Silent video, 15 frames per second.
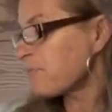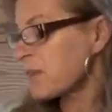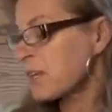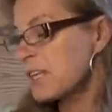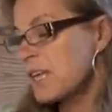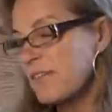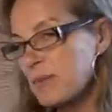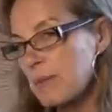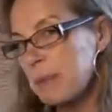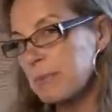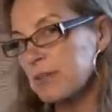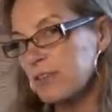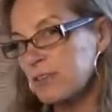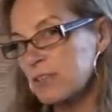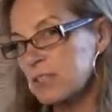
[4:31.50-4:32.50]
you have to be able
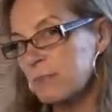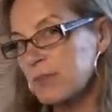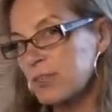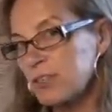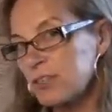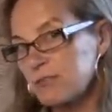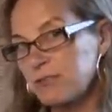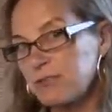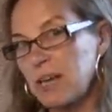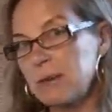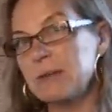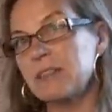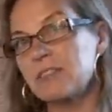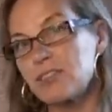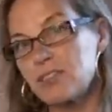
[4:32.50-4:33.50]
to do something called
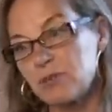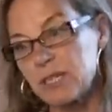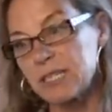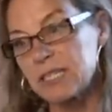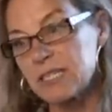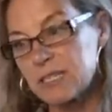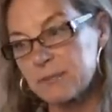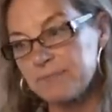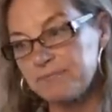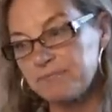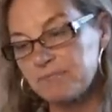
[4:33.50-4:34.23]
framing the choice.